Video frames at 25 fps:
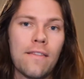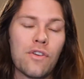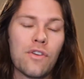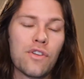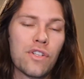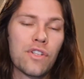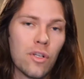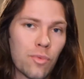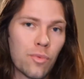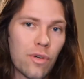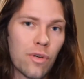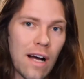they're
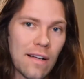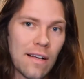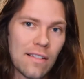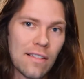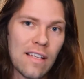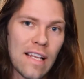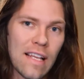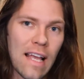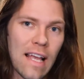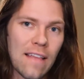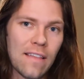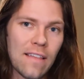still
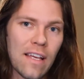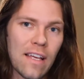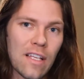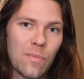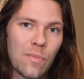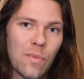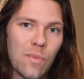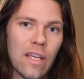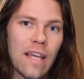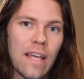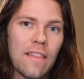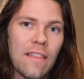processing at the
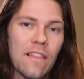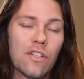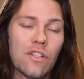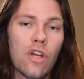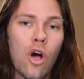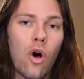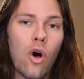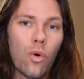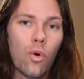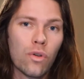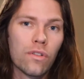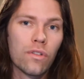SBA. The
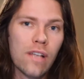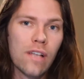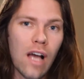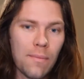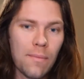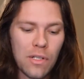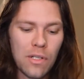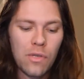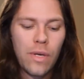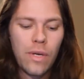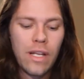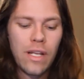total
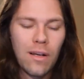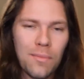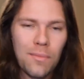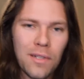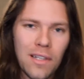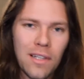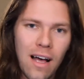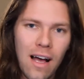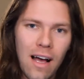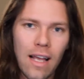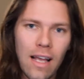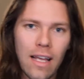time between
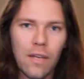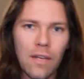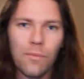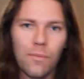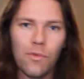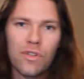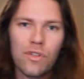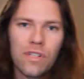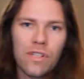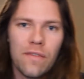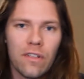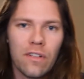applying
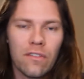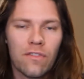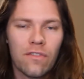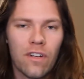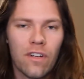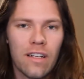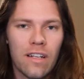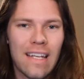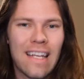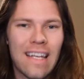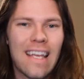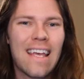and receiving
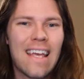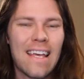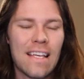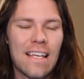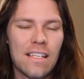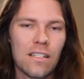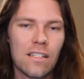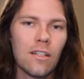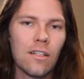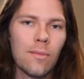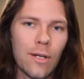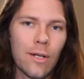funding
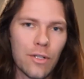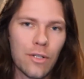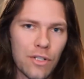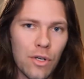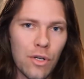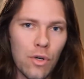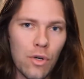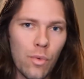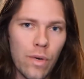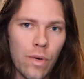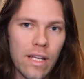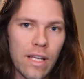is still about
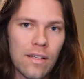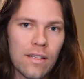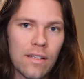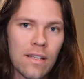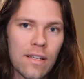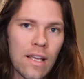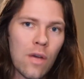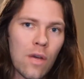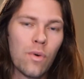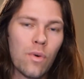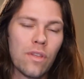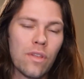2
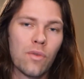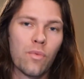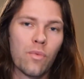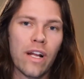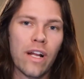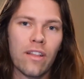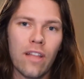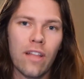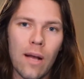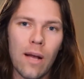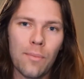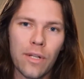weeks. With the
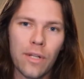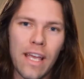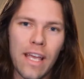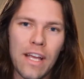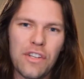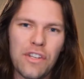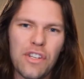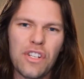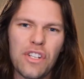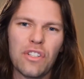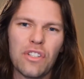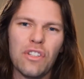regular
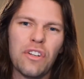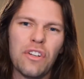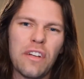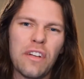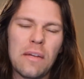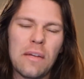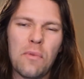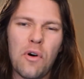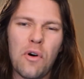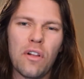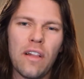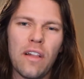application, you're
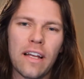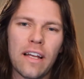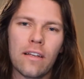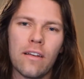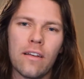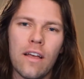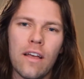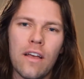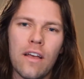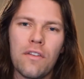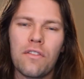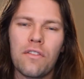looking more like
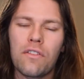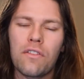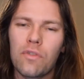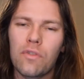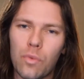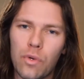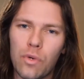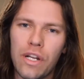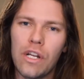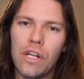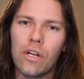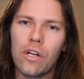
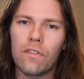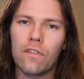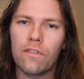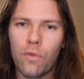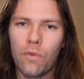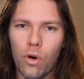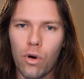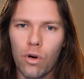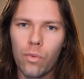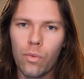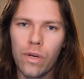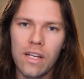3 or
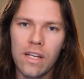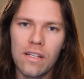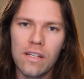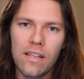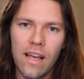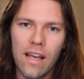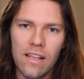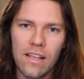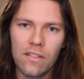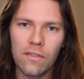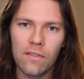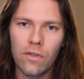4 weeks
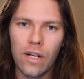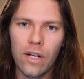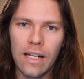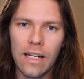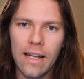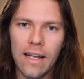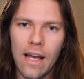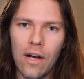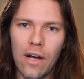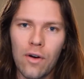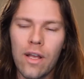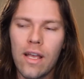as of right
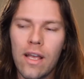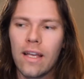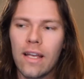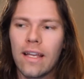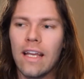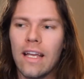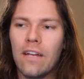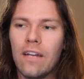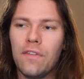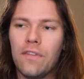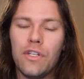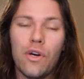now.
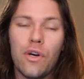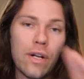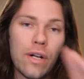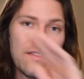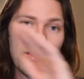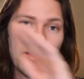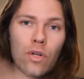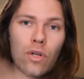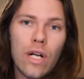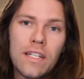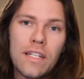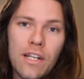Again, if you don't
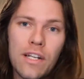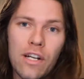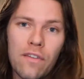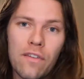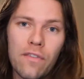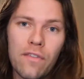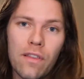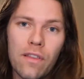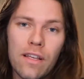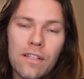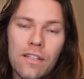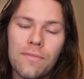hit the criteria
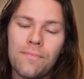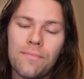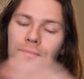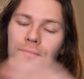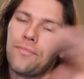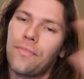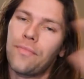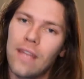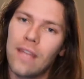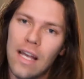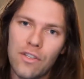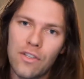for this,
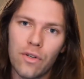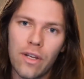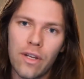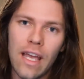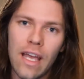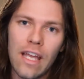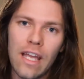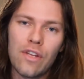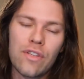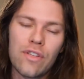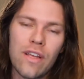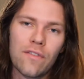that's
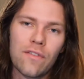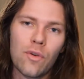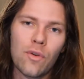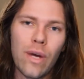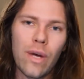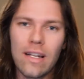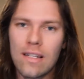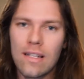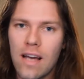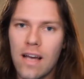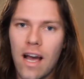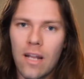okay. You just have to
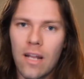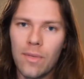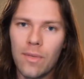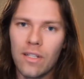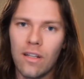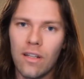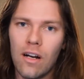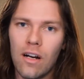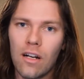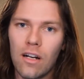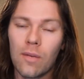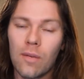wait a tiny
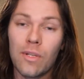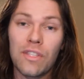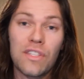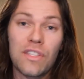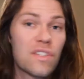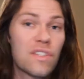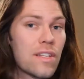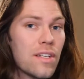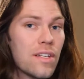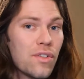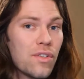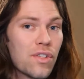bit longer, but
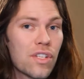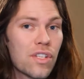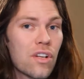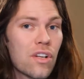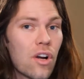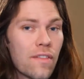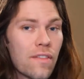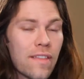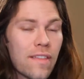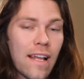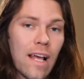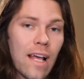still
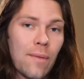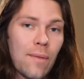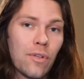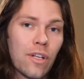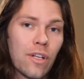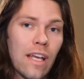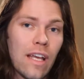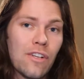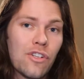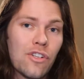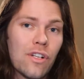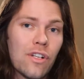start that
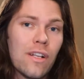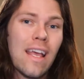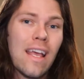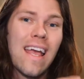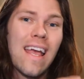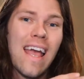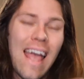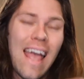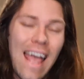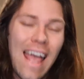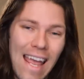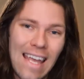application
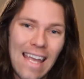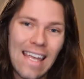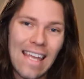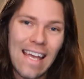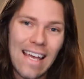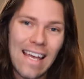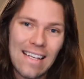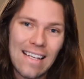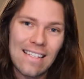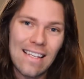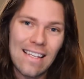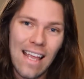
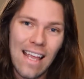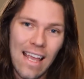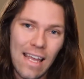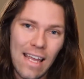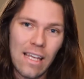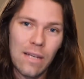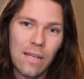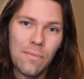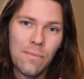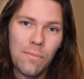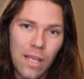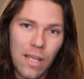
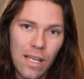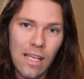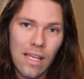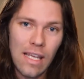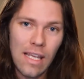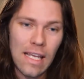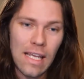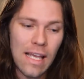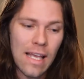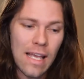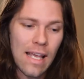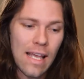
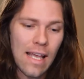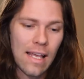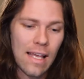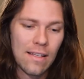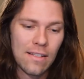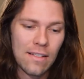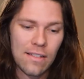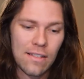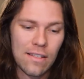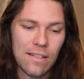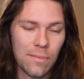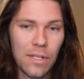ASAP.
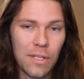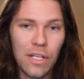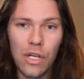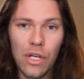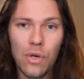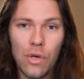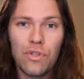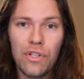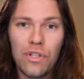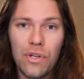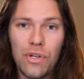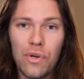This is some
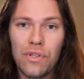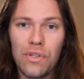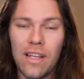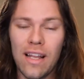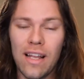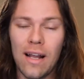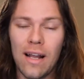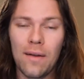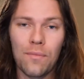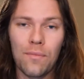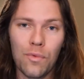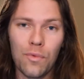huge news,
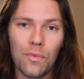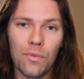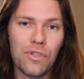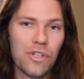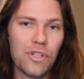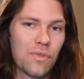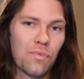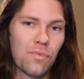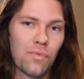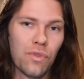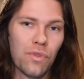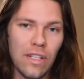and I'm
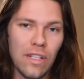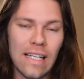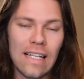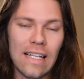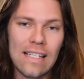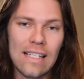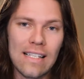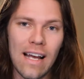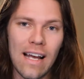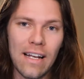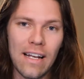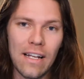just really
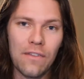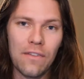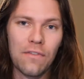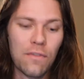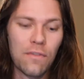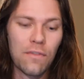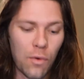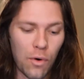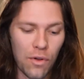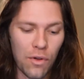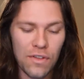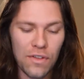excited
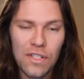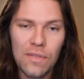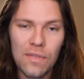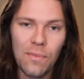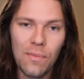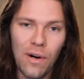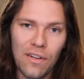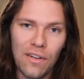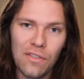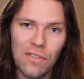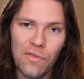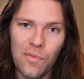for the
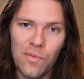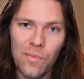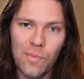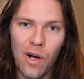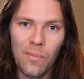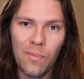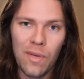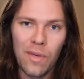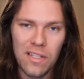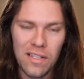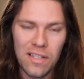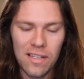smallest of
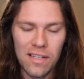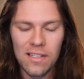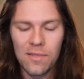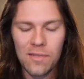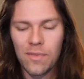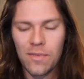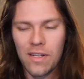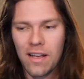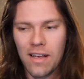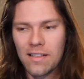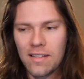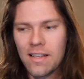small businesses,
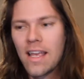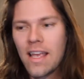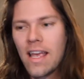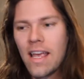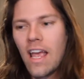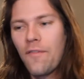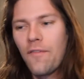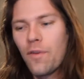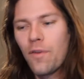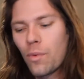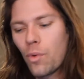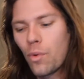because
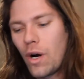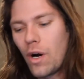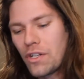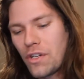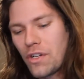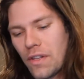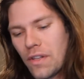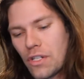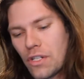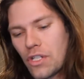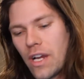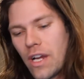if you've been
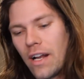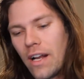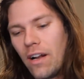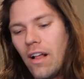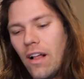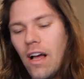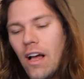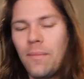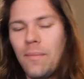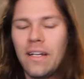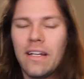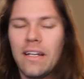watching this
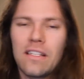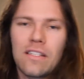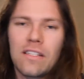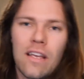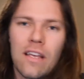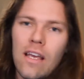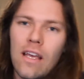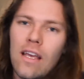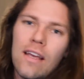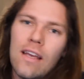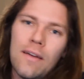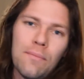channel, I mean, it's
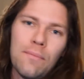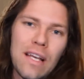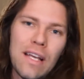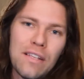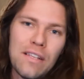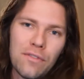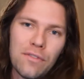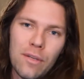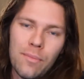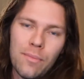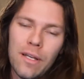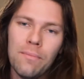
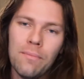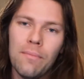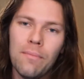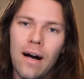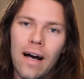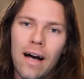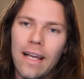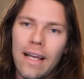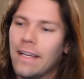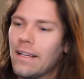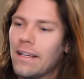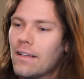basically been
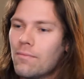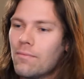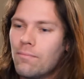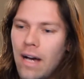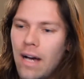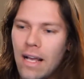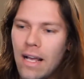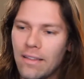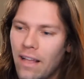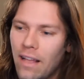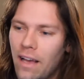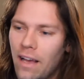my
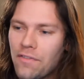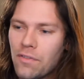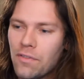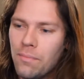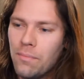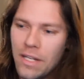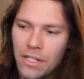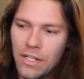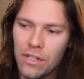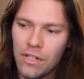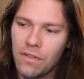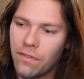life's
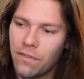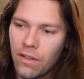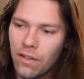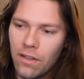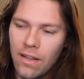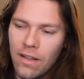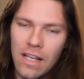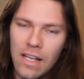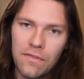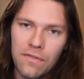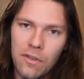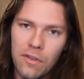mission for the
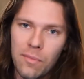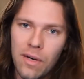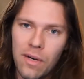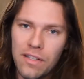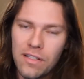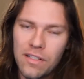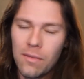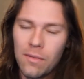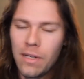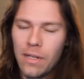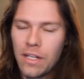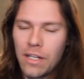last few
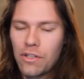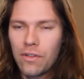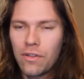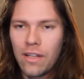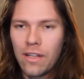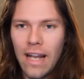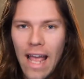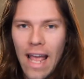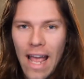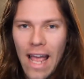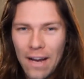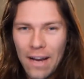months to make sure
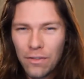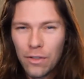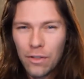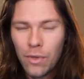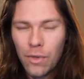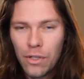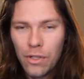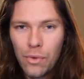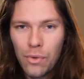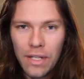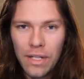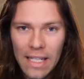that
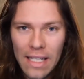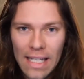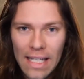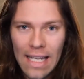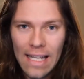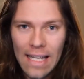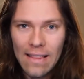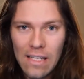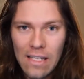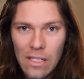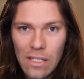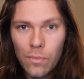everyone who can
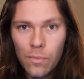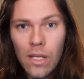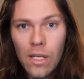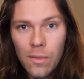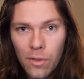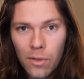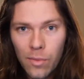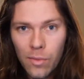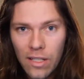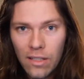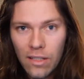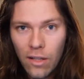get these
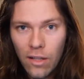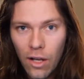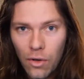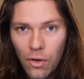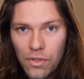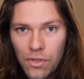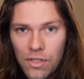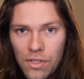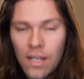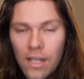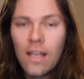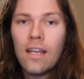PPP
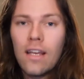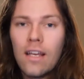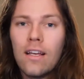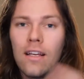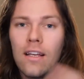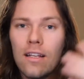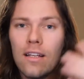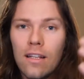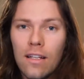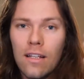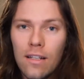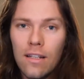loans
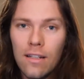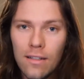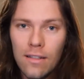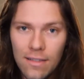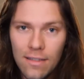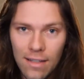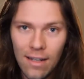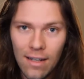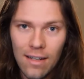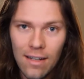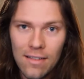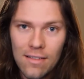
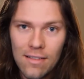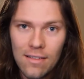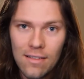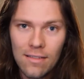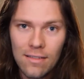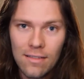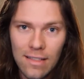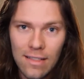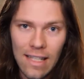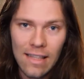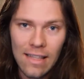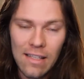does
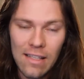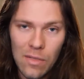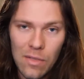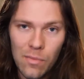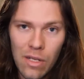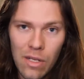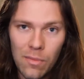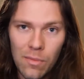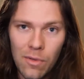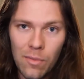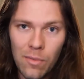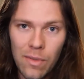get this
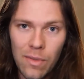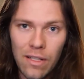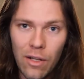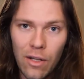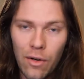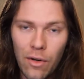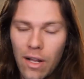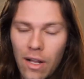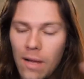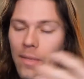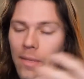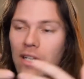PPP
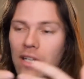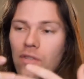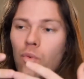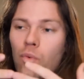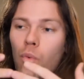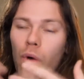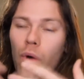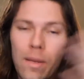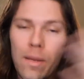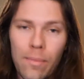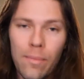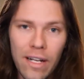loan. I mean, it's
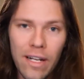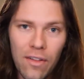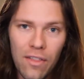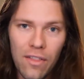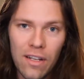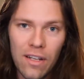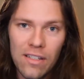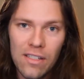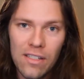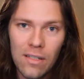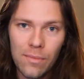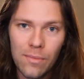way bigger
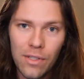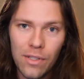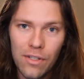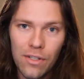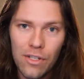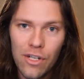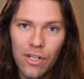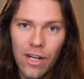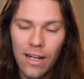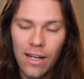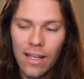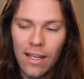than a
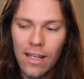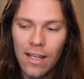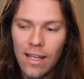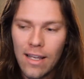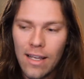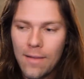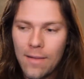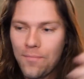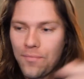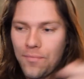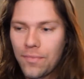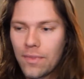stimulus check.
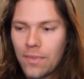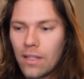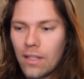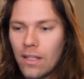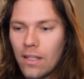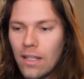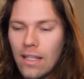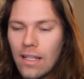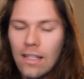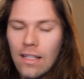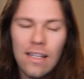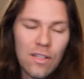
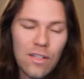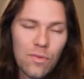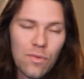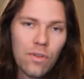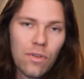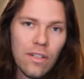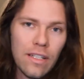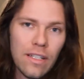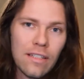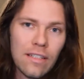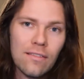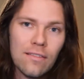It's
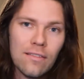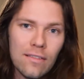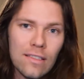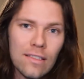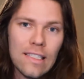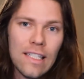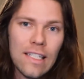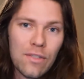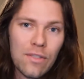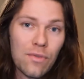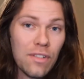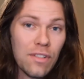really
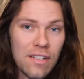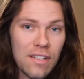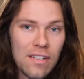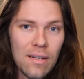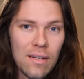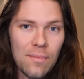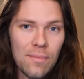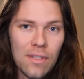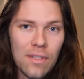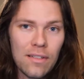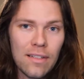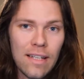
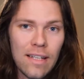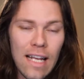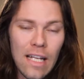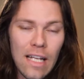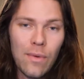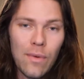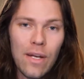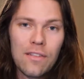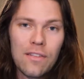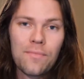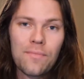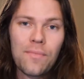something.
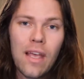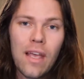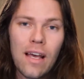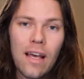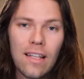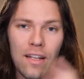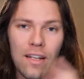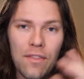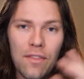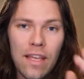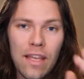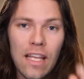Anyways, I'd
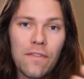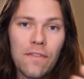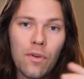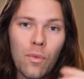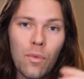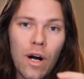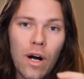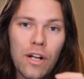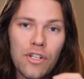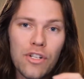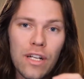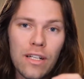like to thank you for
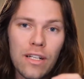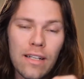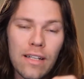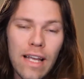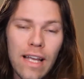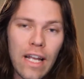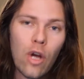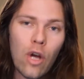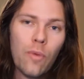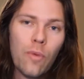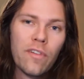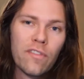watching,
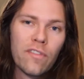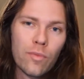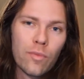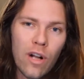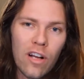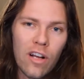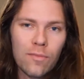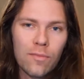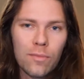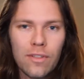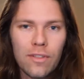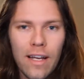and I hope you have a
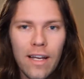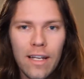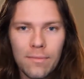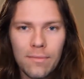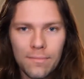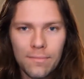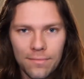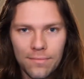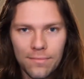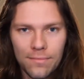profitable day.